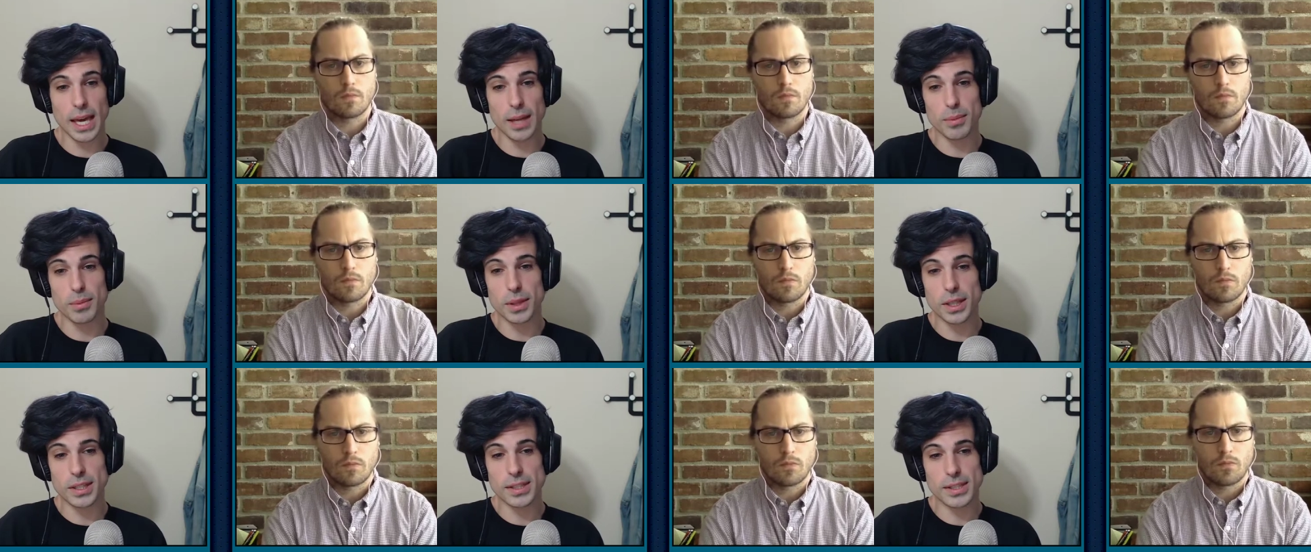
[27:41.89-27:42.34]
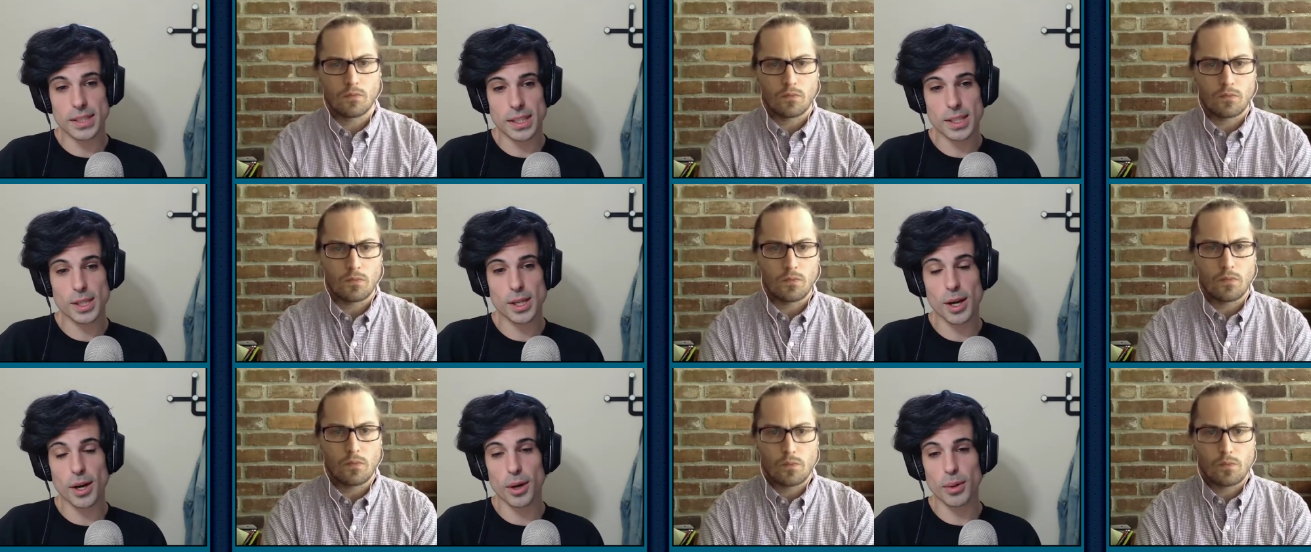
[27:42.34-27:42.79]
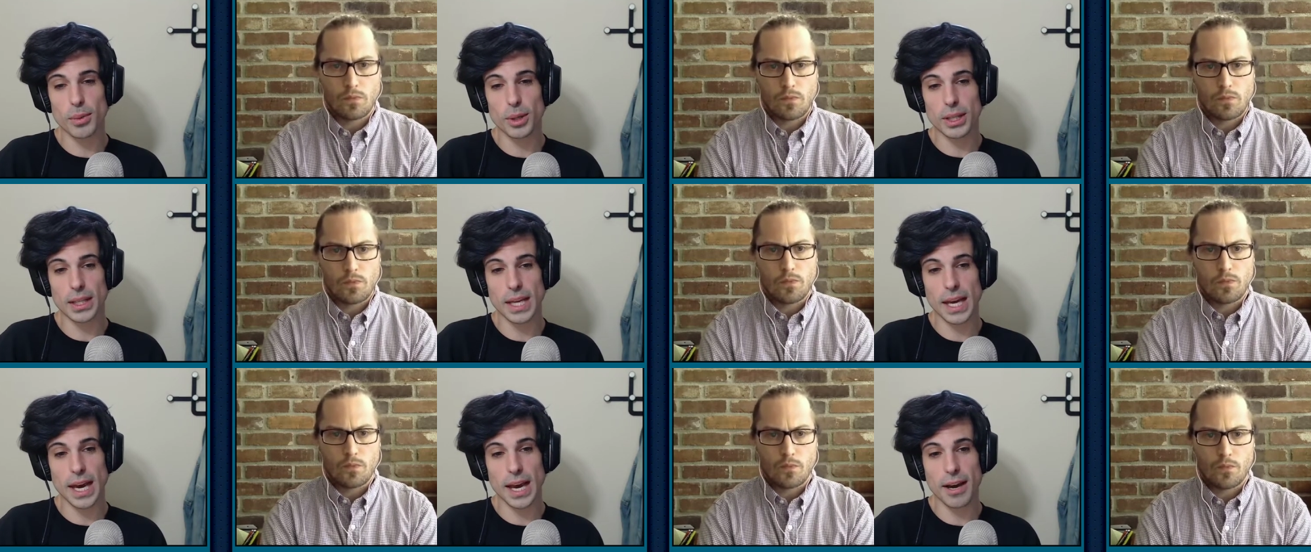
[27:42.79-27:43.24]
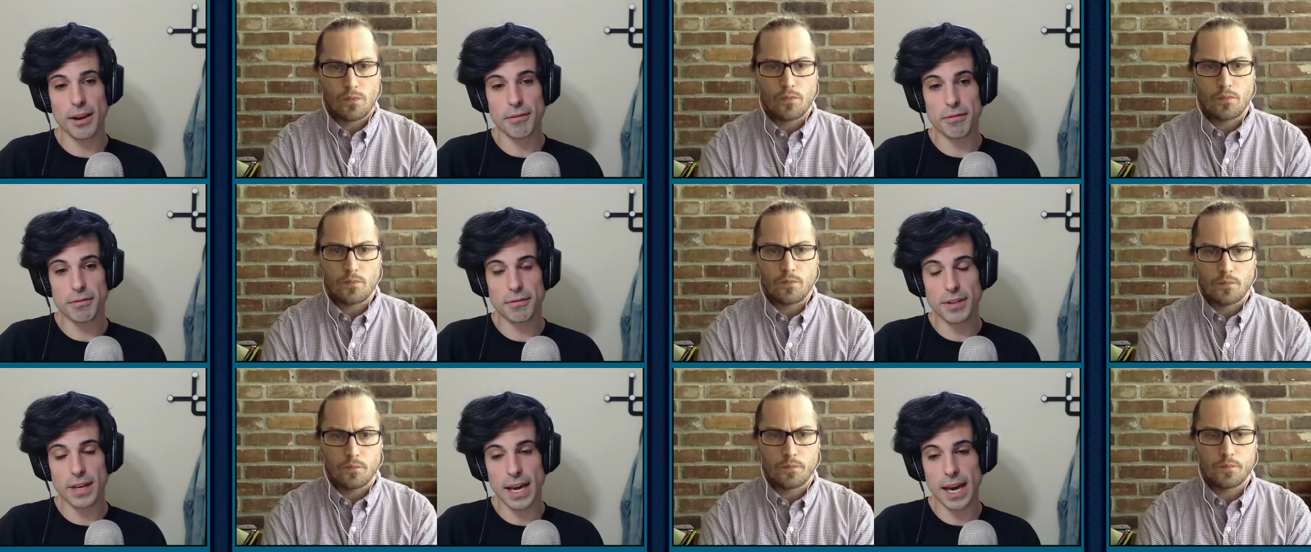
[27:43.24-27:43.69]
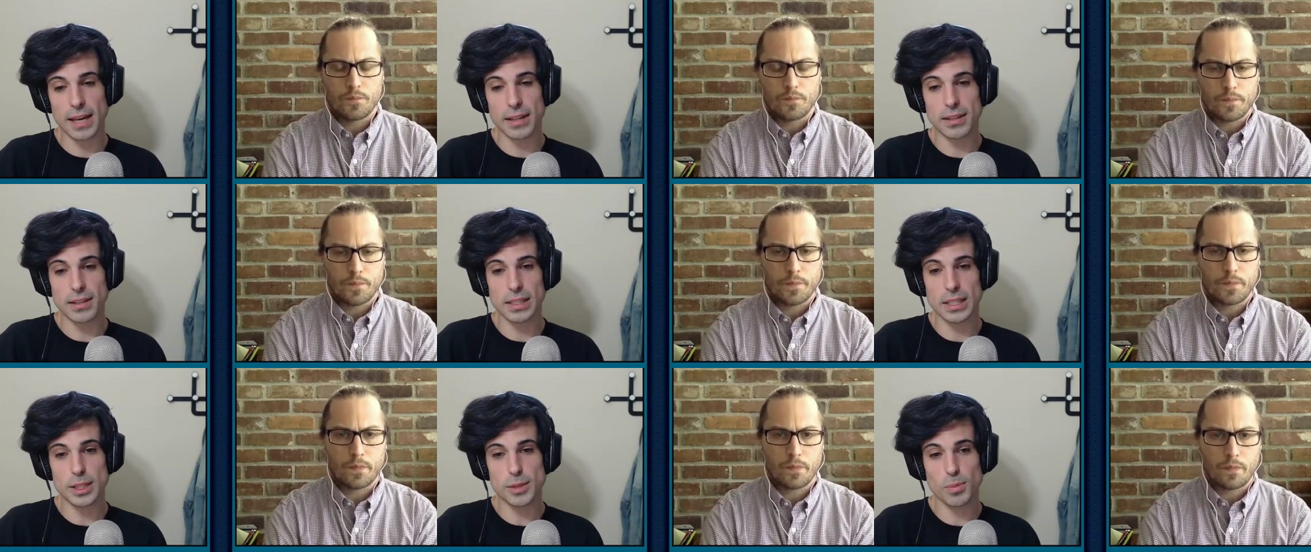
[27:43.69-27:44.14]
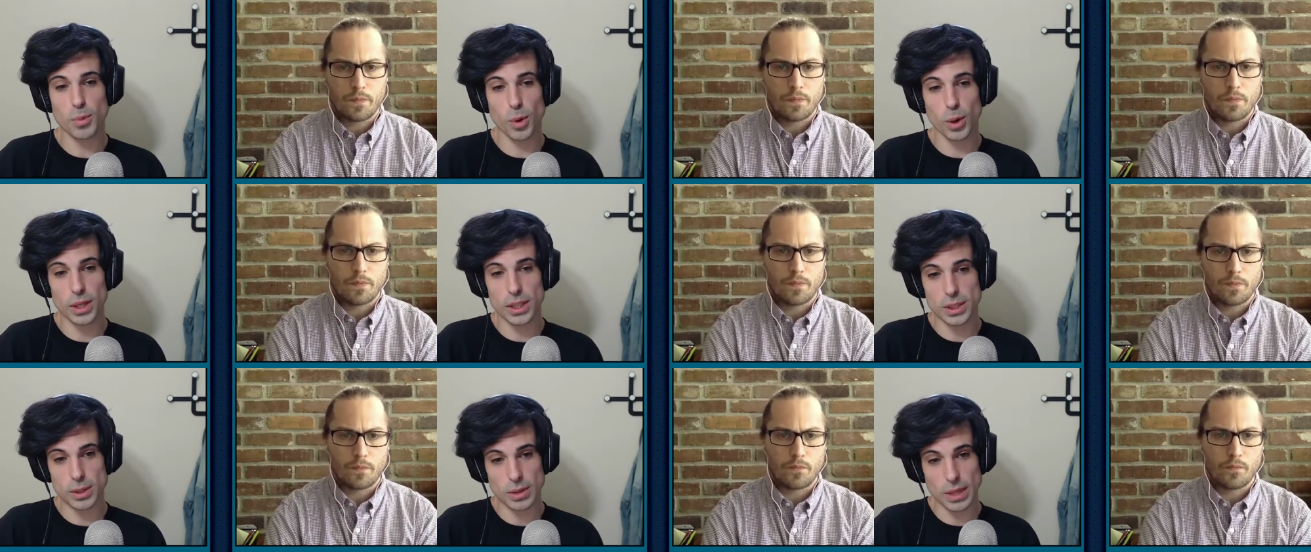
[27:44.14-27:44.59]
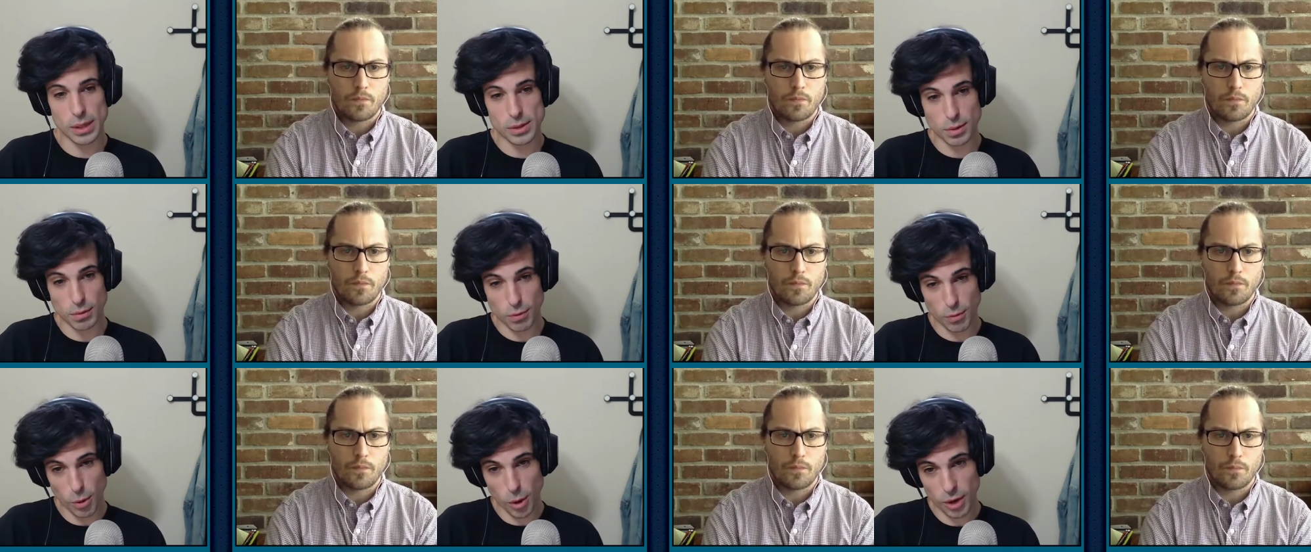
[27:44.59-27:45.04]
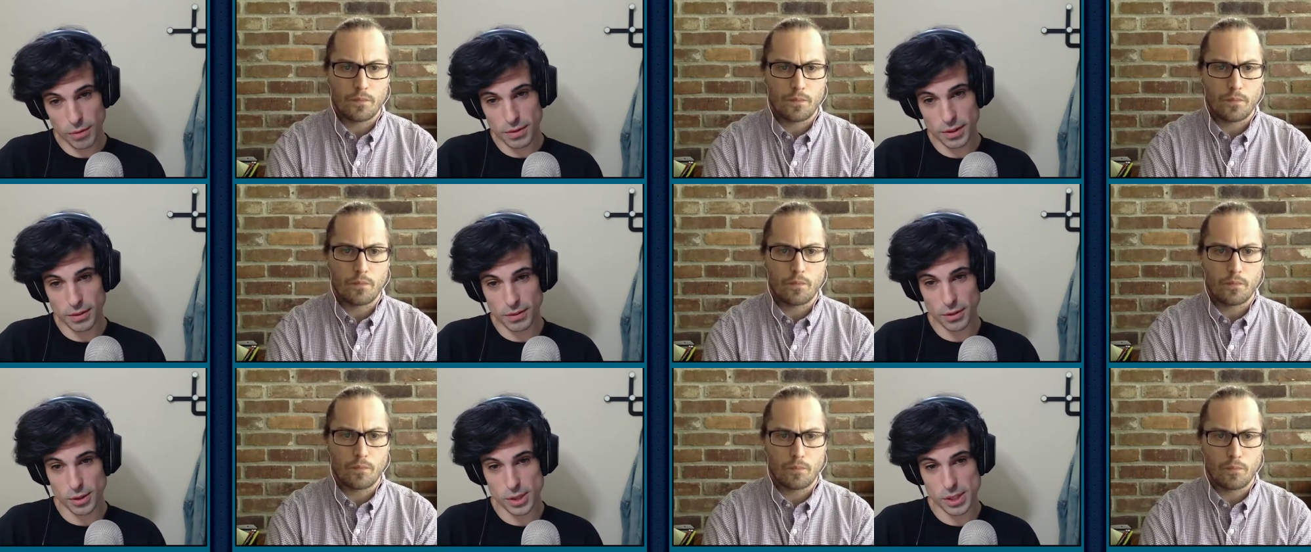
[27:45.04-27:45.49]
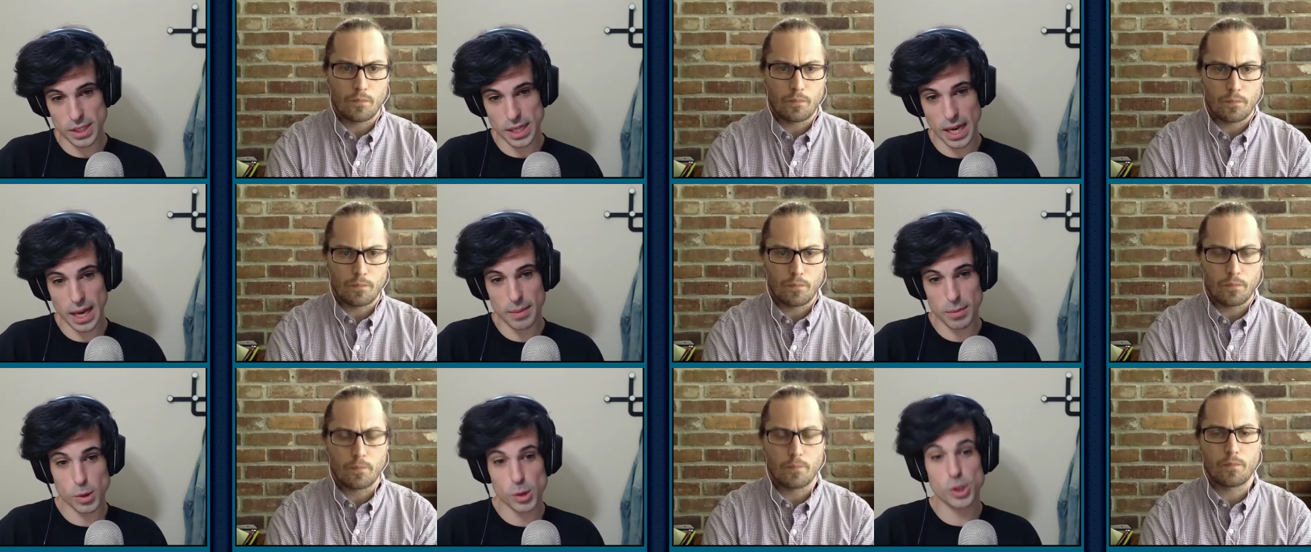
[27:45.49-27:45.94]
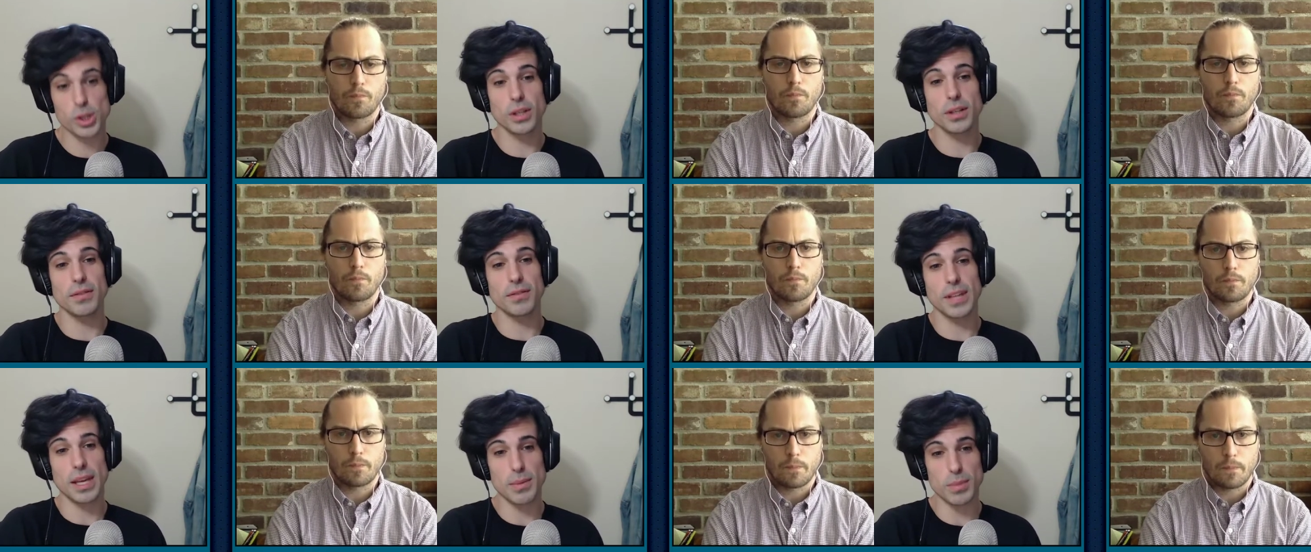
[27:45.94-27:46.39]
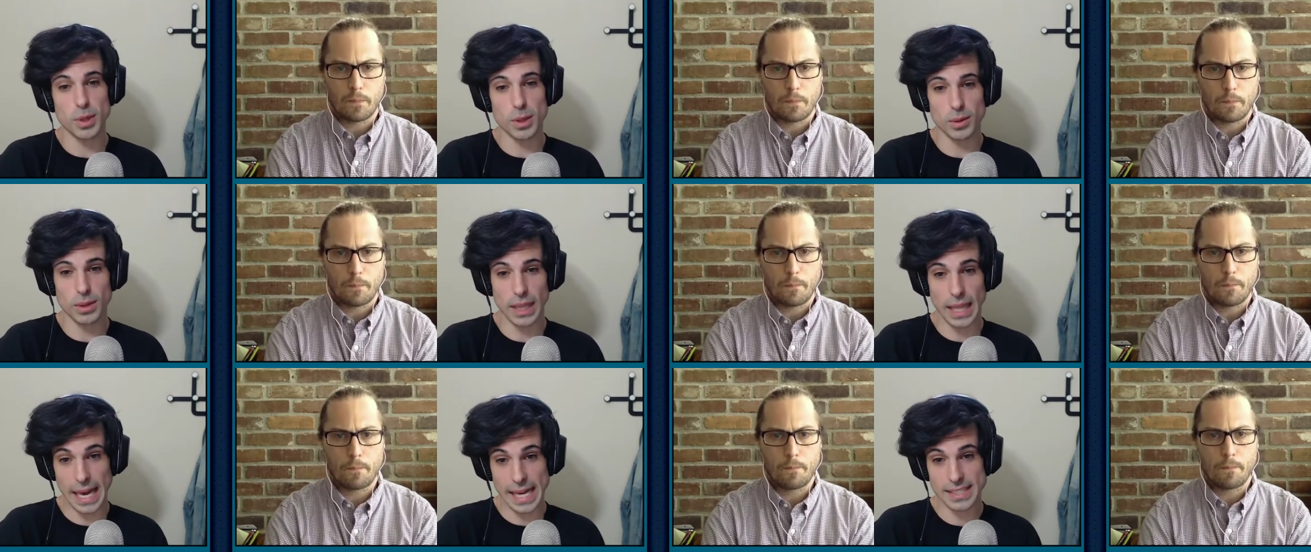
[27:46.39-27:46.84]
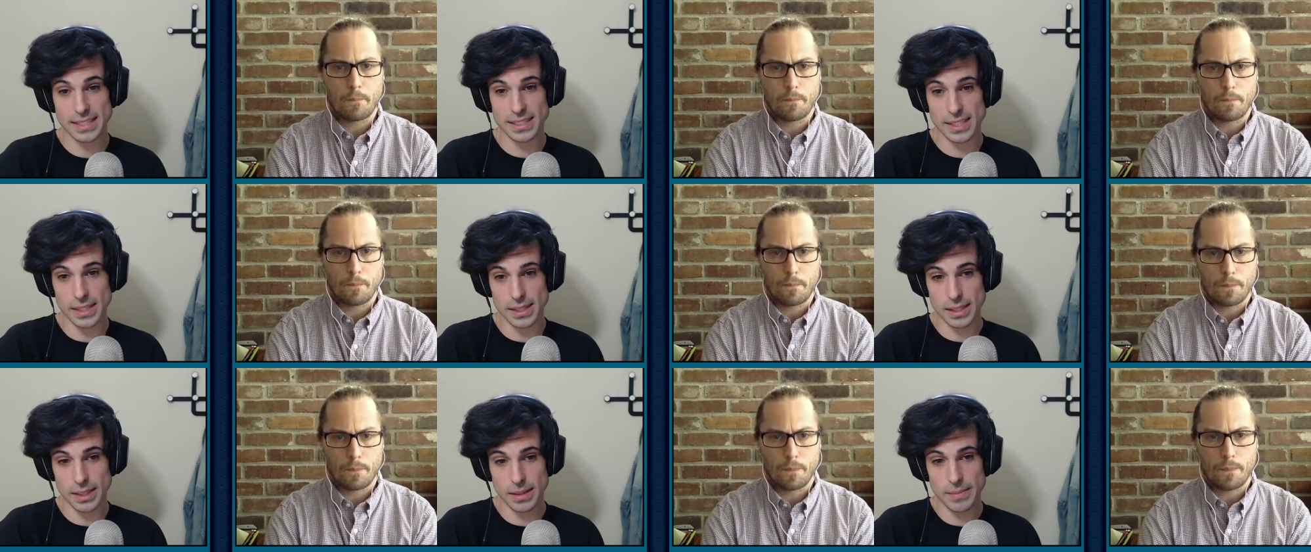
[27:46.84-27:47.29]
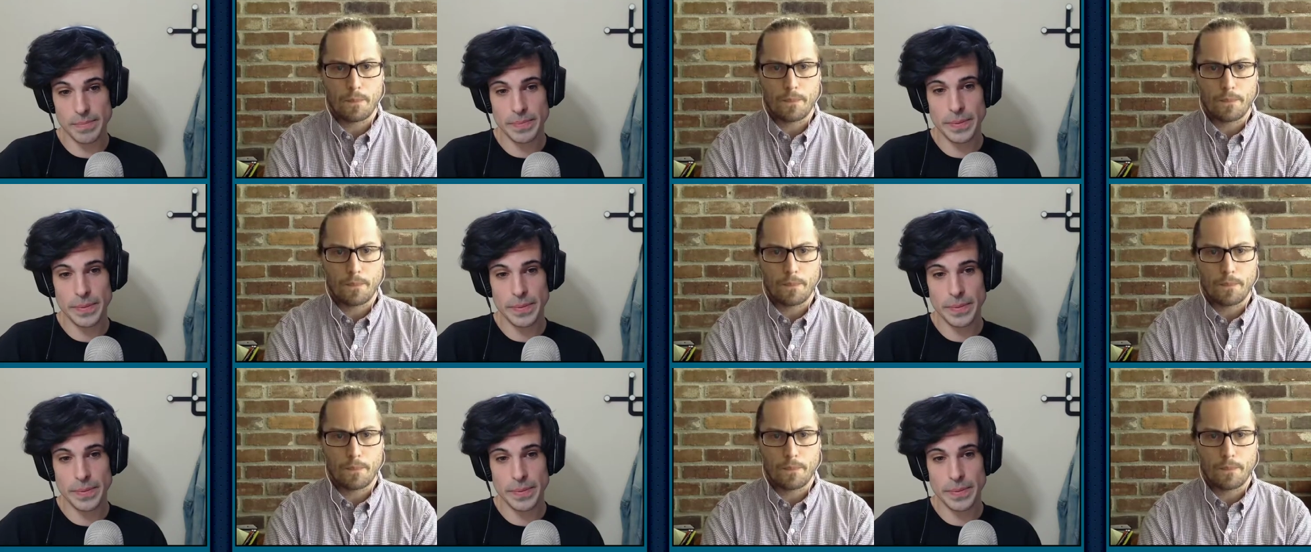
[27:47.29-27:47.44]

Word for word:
Speaker 1: Because this year we're going to have athletes born in 2004 for the first time who should have debuted last season